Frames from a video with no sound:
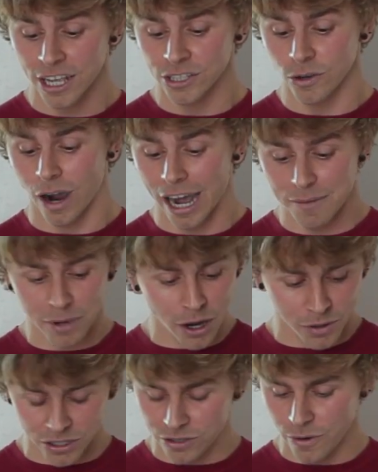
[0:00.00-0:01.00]
So I'm
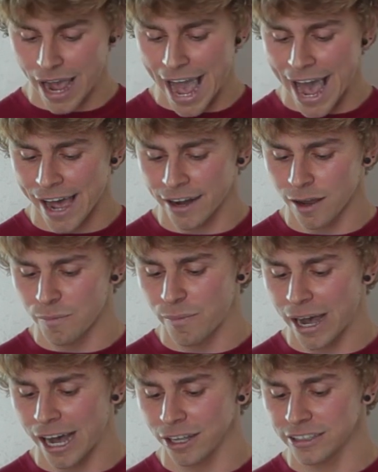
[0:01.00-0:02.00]
going to add
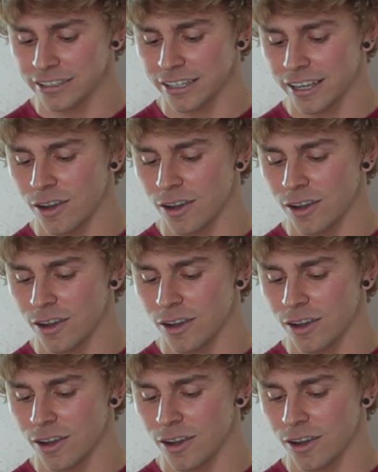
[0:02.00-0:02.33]
about